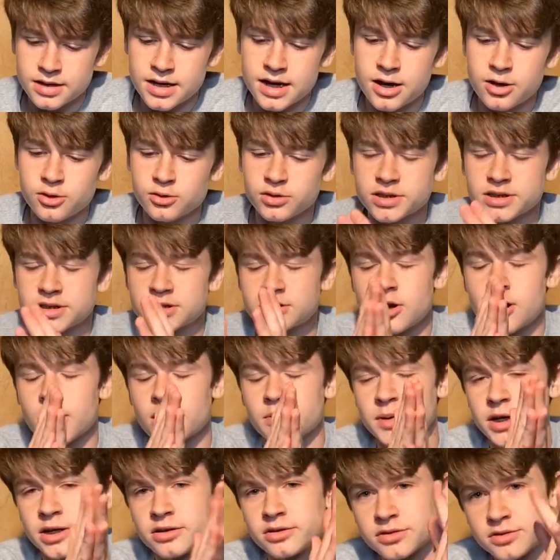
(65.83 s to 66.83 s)
Now, let's talk
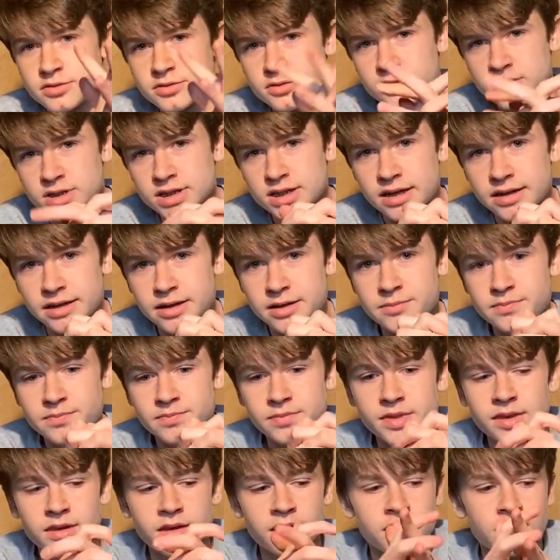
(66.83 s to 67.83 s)
about this for a second.
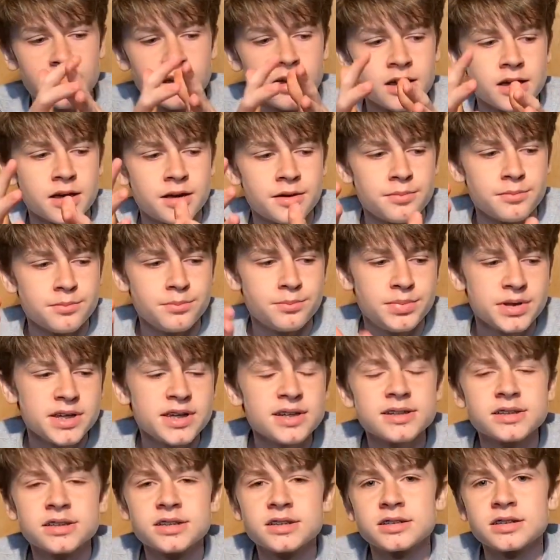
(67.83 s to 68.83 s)

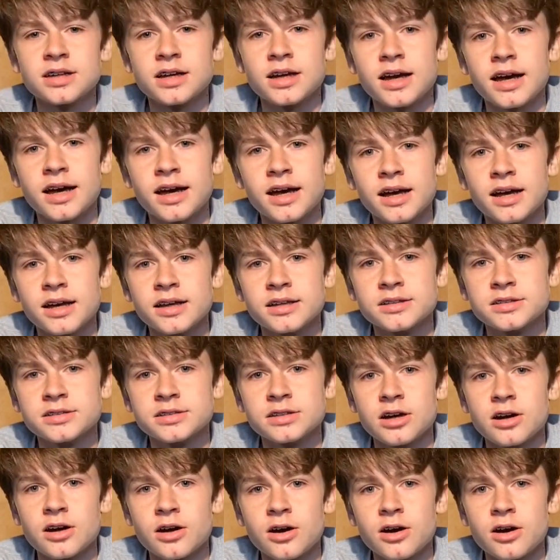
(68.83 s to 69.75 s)
Beats has